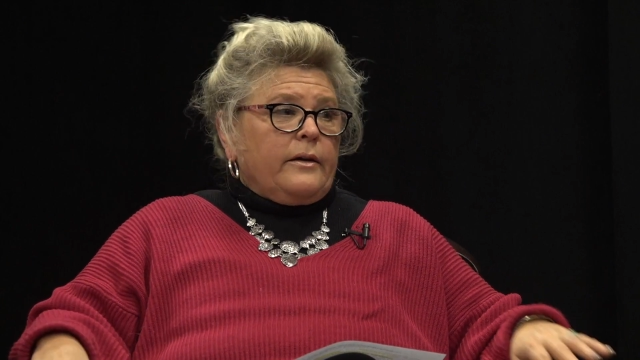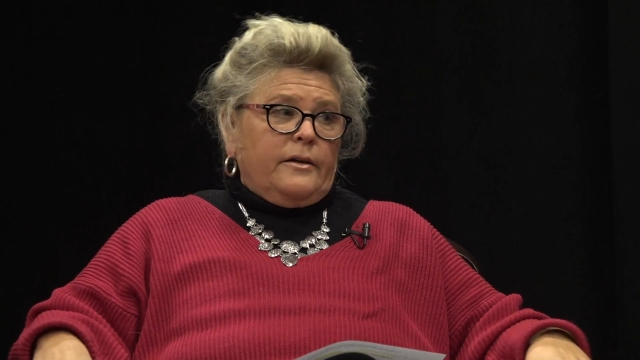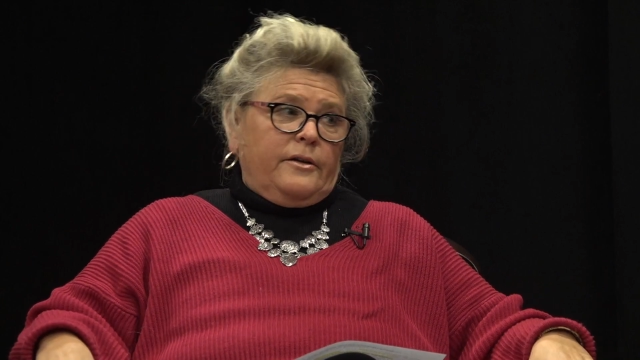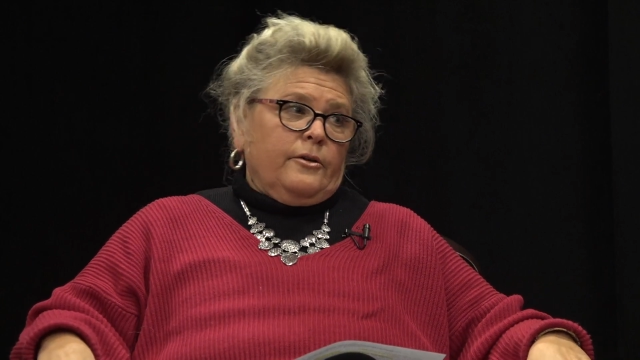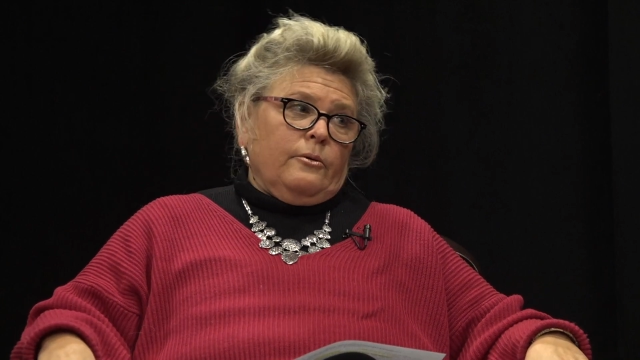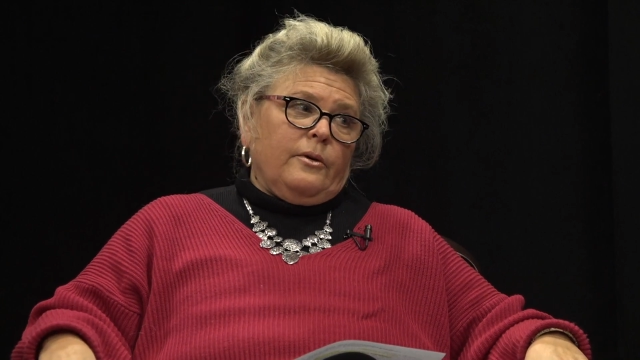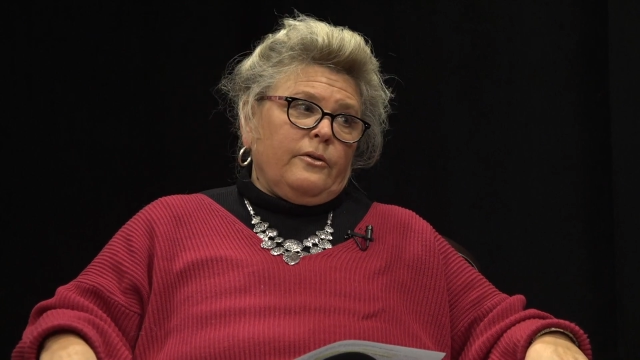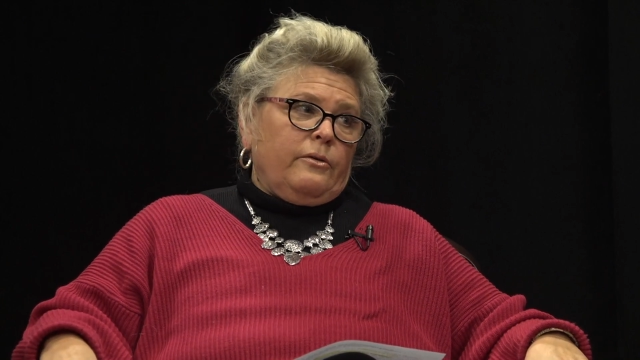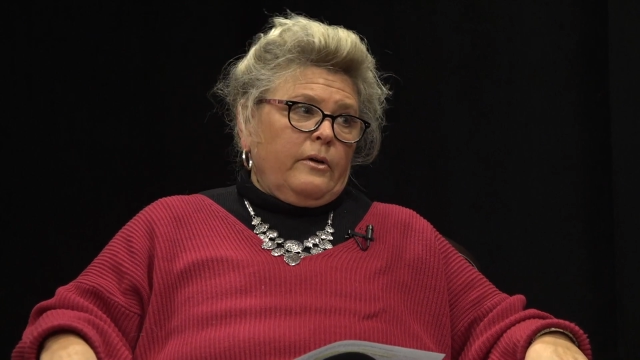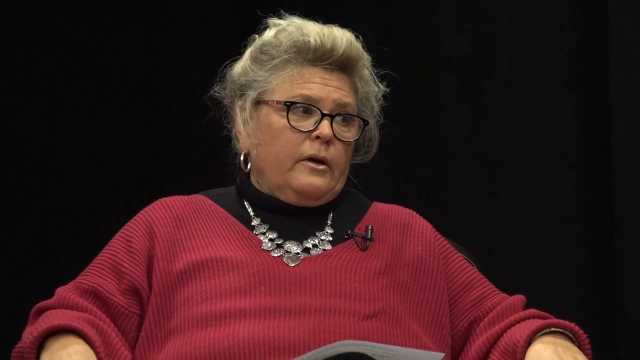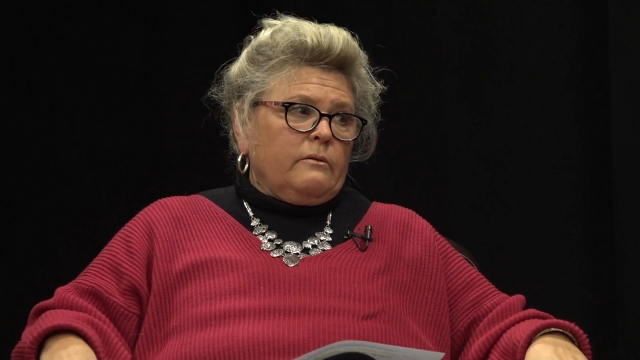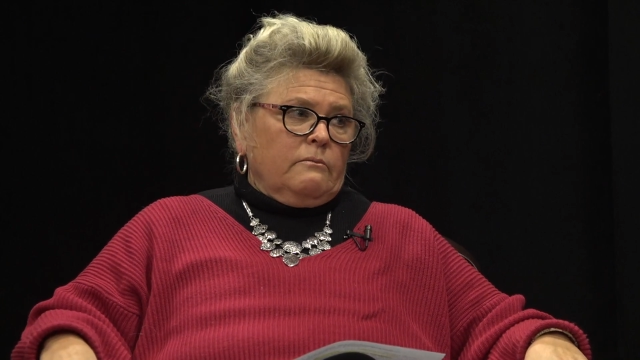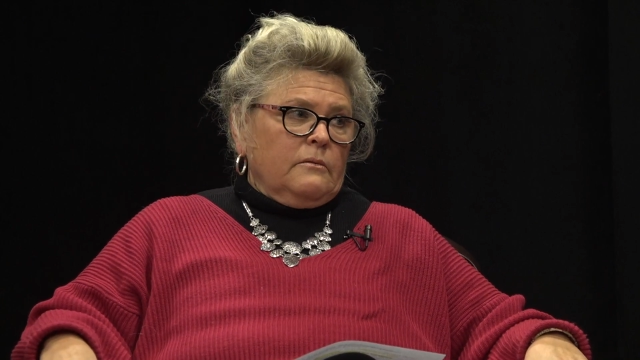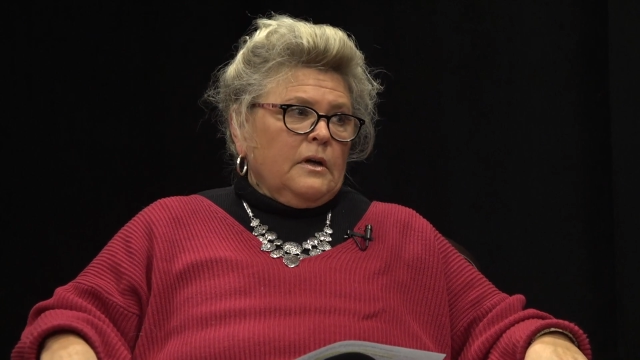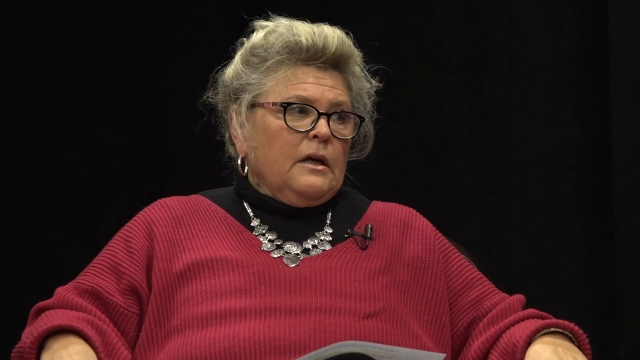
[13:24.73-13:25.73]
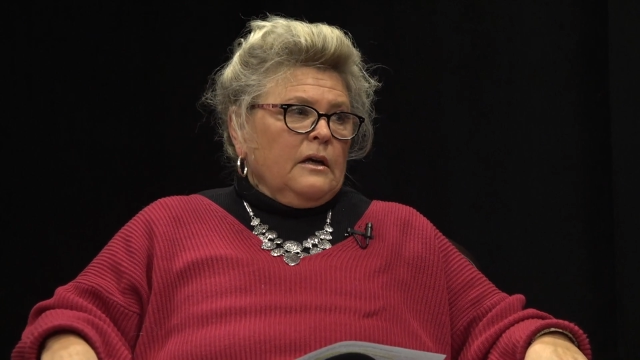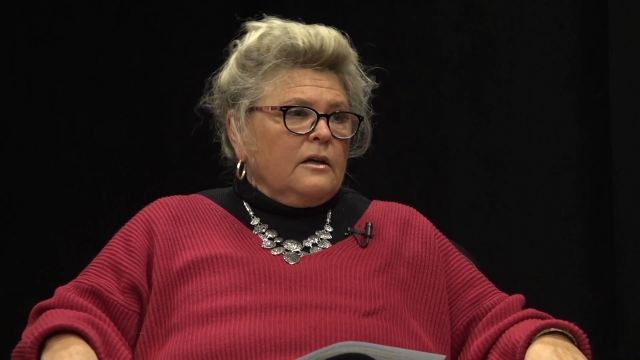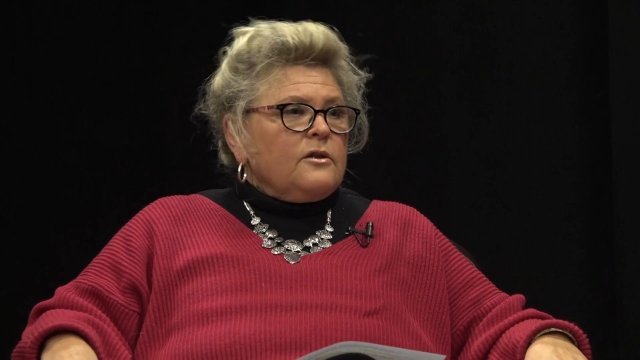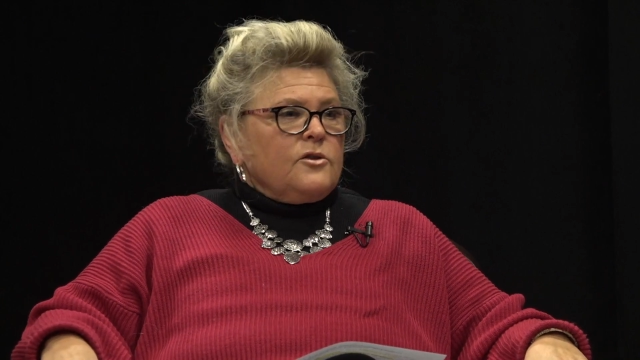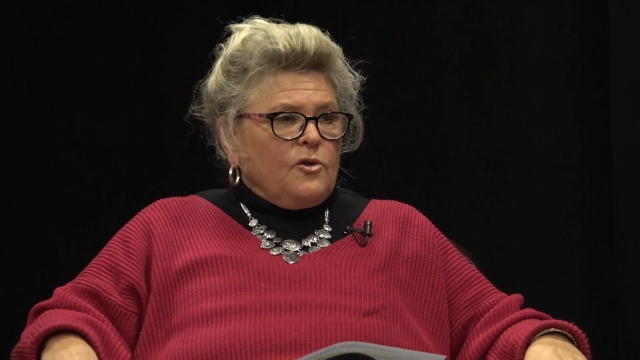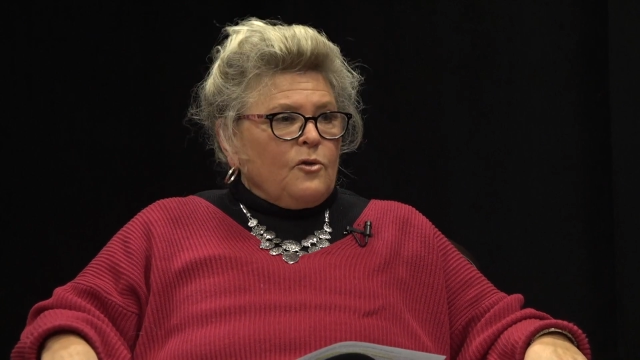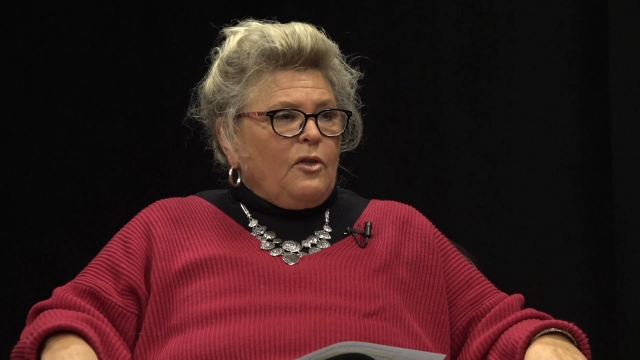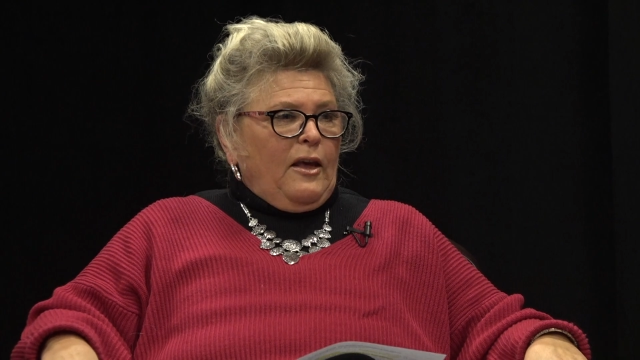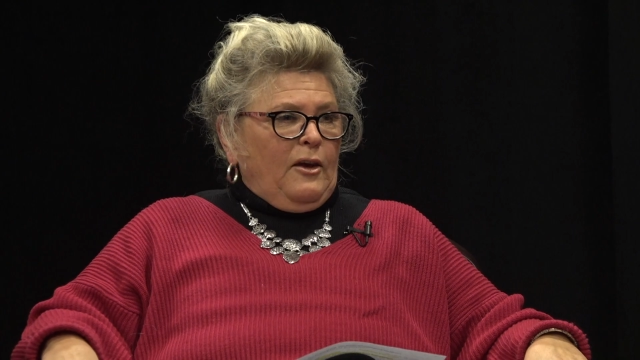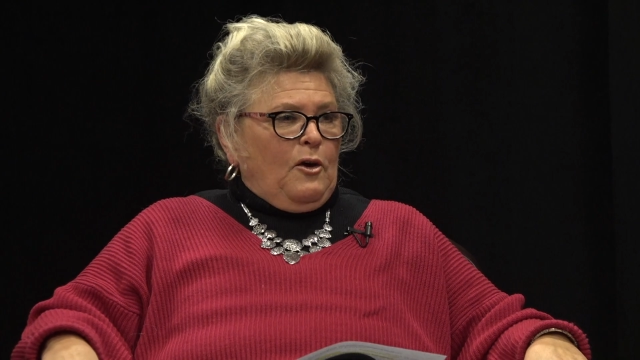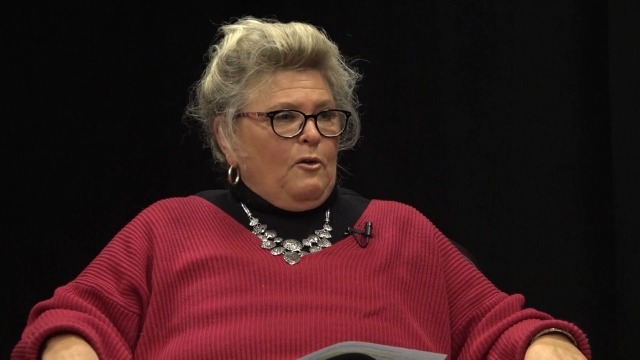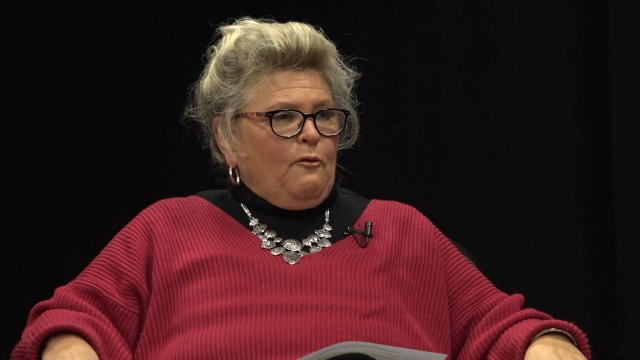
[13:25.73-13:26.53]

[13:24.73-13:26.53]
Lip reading: to deal with it. So thank you